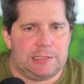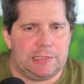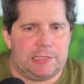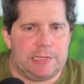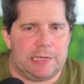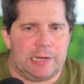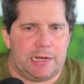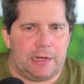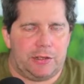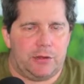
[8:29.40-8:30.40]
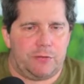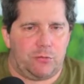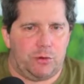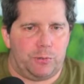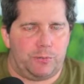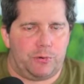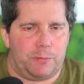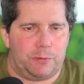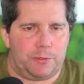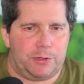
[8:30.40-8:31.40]
yeah, you have a real
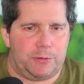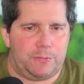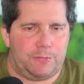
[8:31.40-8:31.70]
problem here.